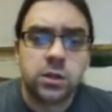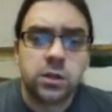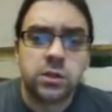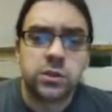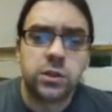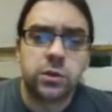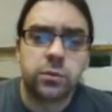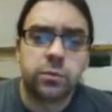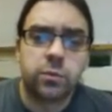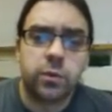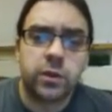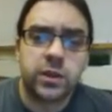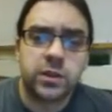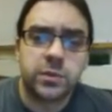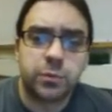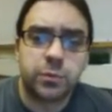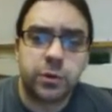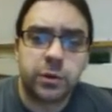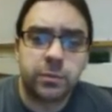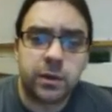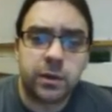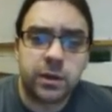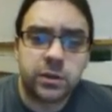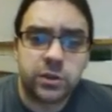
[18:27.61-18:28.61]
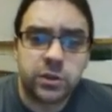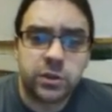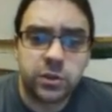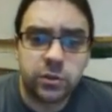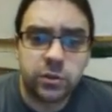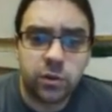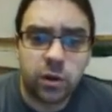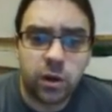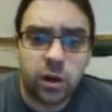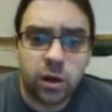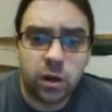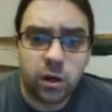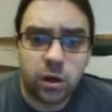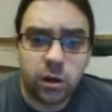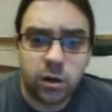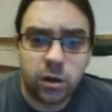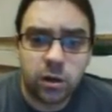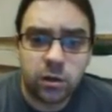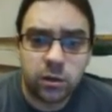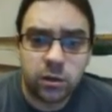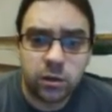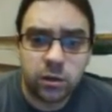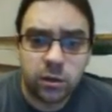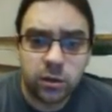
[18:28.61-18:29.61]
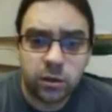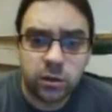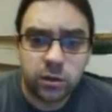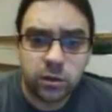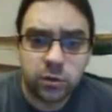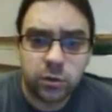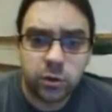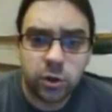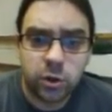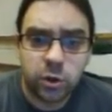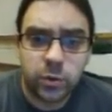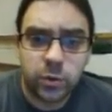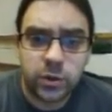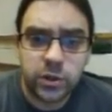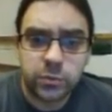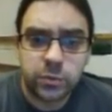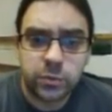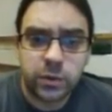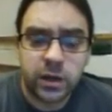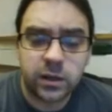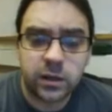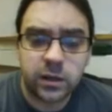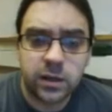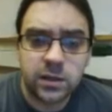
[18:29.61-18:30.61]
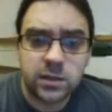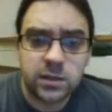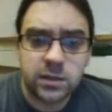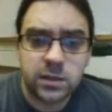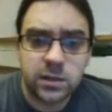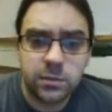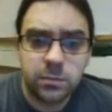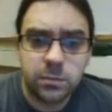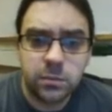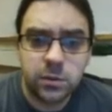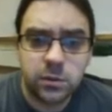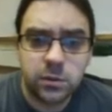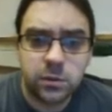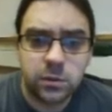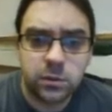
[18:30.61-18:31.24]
So let's bring back to our equation we had last time.